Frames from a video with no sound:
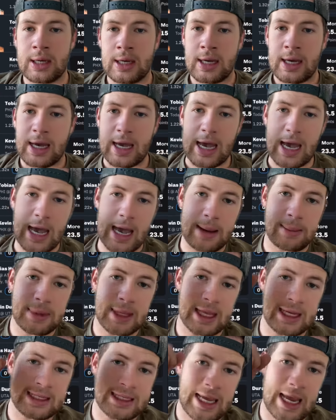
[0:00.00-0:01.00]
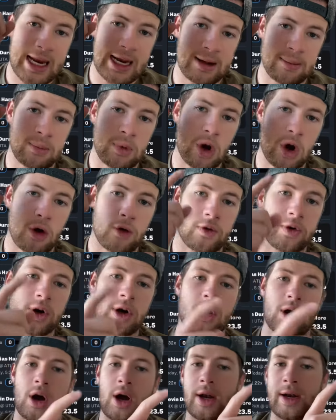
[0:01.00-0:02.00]
Um, and then Tatum
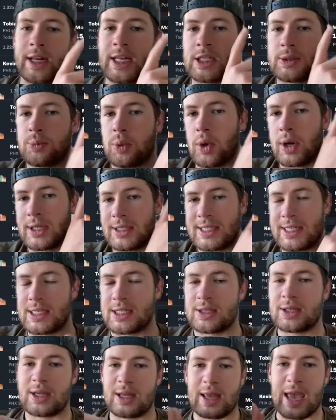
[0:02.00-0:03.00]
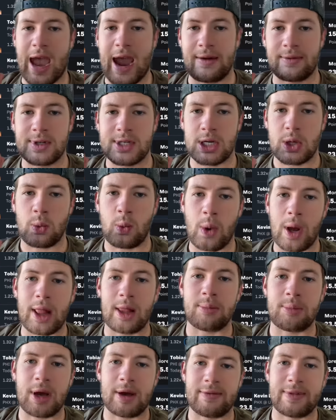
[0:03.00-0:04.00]
over on his points. He's averaging well
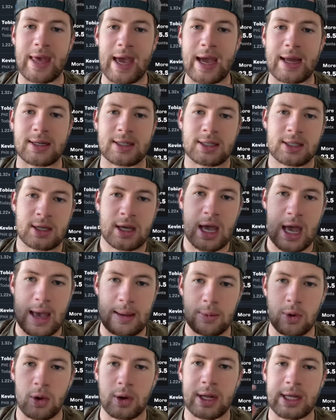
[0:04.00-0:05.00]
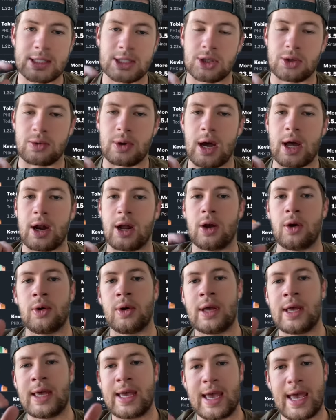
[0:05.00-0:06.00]
above that um, going against Toronto
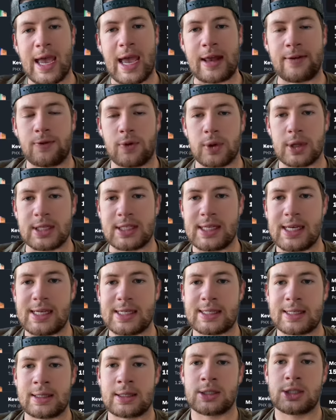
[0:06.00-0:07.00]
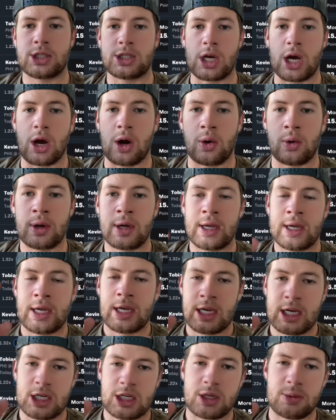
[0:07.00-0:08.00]
and for the season, so
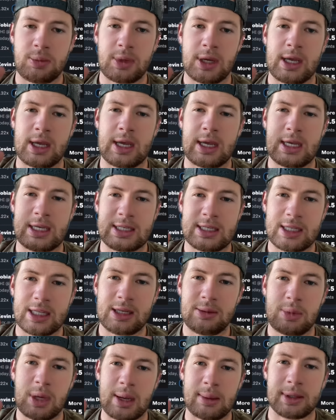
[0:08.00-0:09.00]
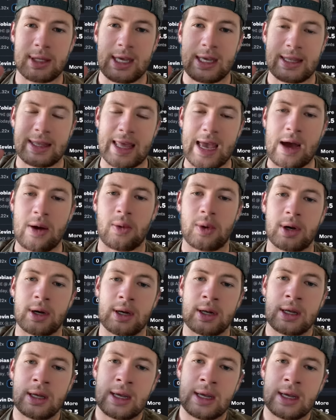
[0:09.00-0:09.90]
he should be easily be able to hit that one.